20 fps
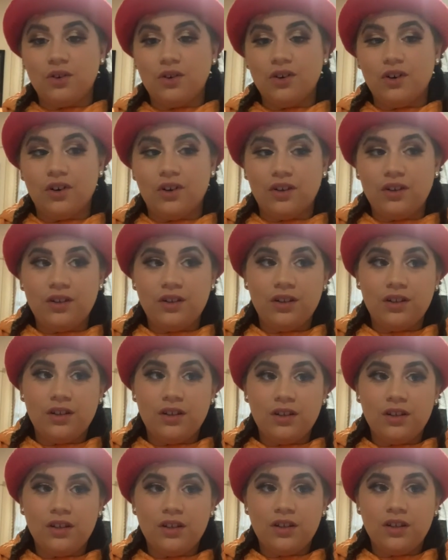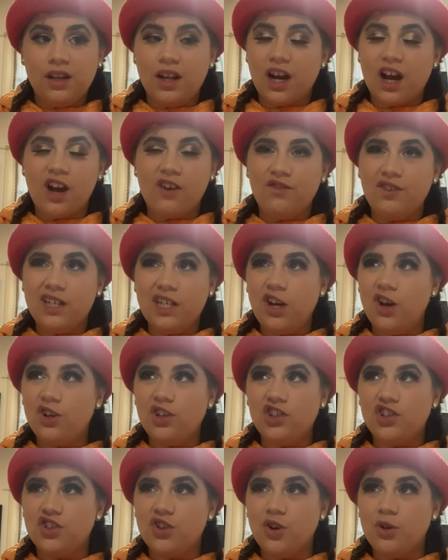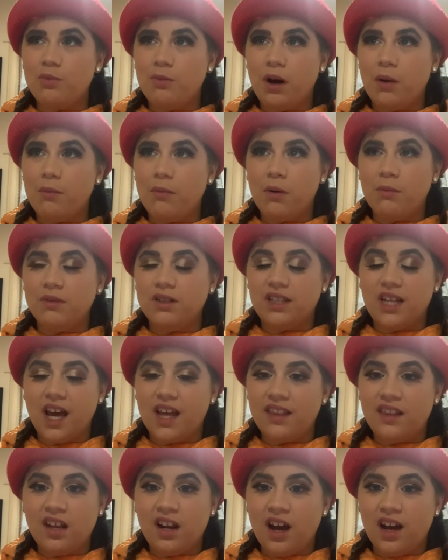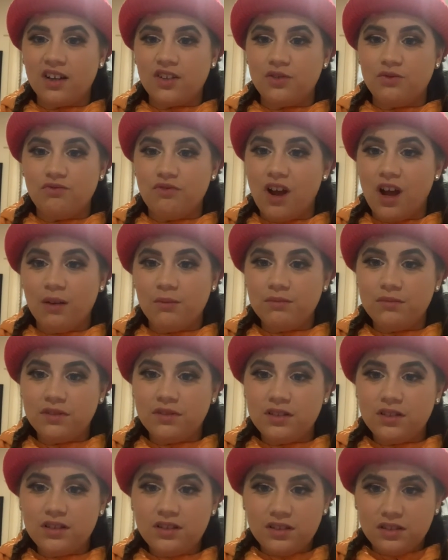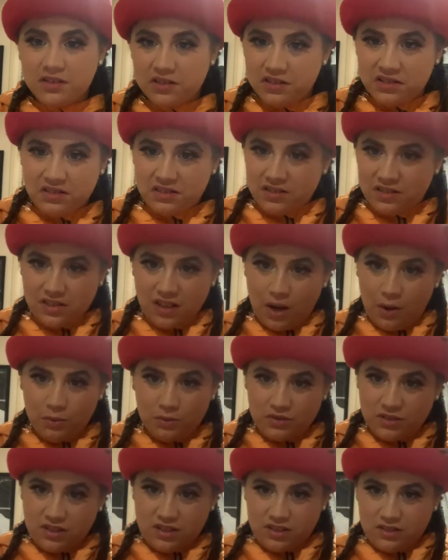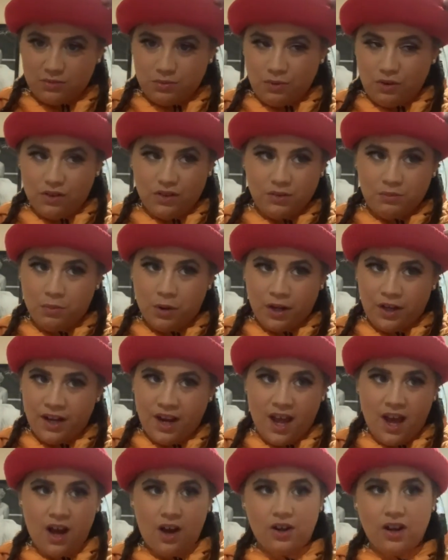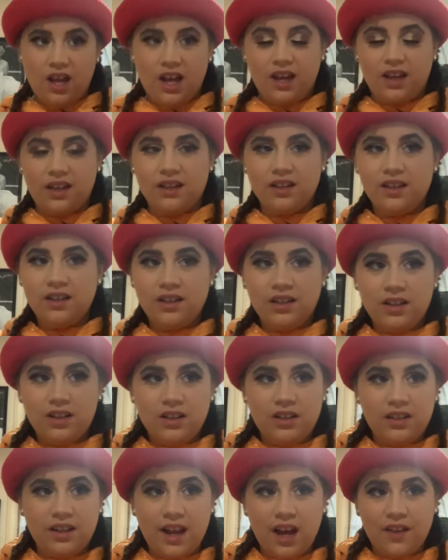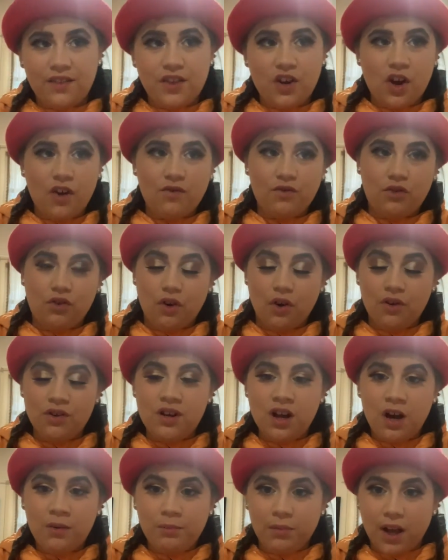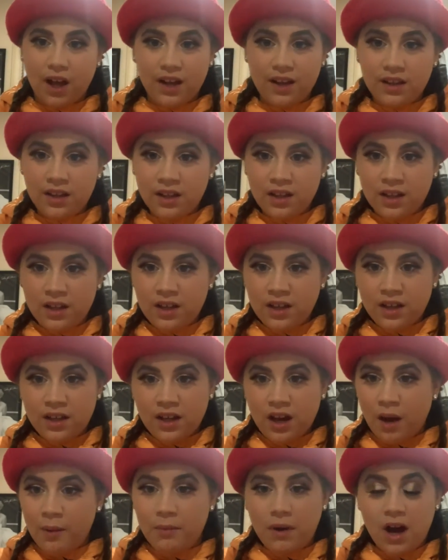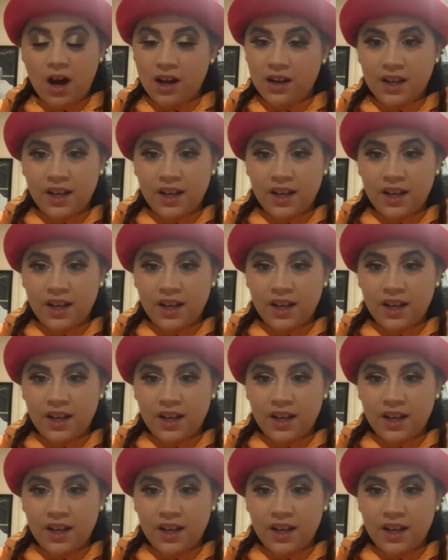or like I really only showed my mom and dad that I could rap I was just worried. But now, like, now that I've grown up, like, I'm hard